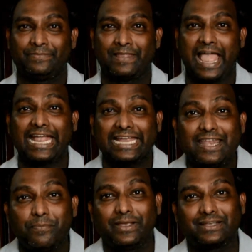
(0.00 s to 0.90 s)

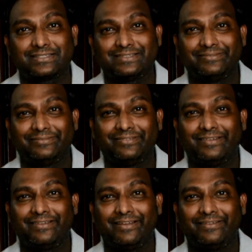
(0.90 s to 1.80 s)
Academics
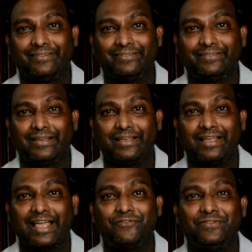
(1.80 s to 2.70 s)

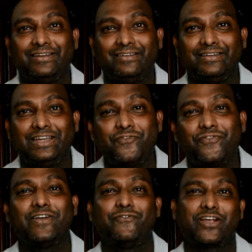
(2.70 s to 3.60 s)
have
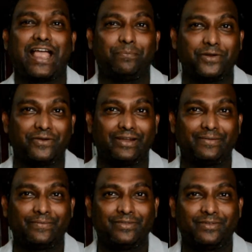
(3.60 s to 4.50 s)
different vocabulary
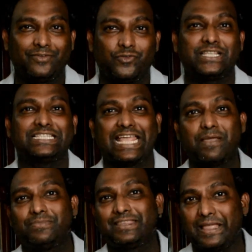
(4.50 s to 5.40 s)
for the
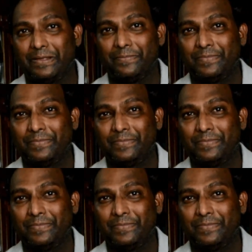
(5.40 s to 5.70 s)
same thing.